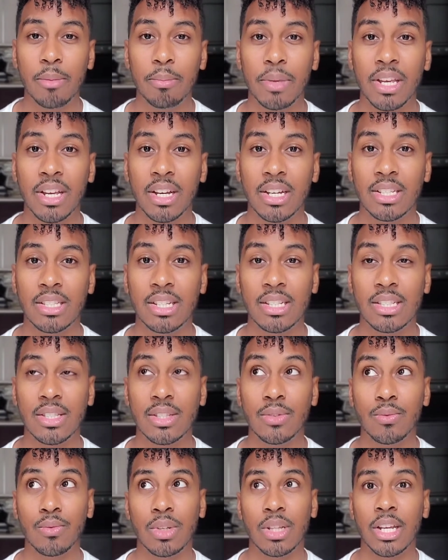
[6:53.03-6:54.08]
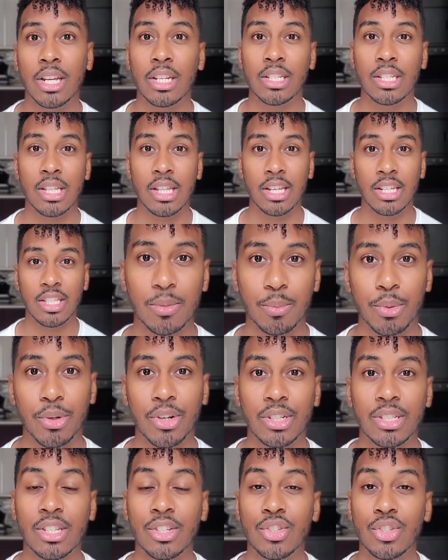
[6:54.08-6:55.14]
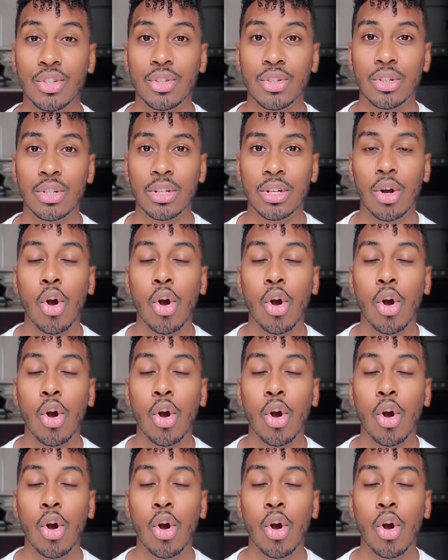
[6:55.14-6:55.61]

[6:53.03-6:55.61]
because it's related to the experience that you're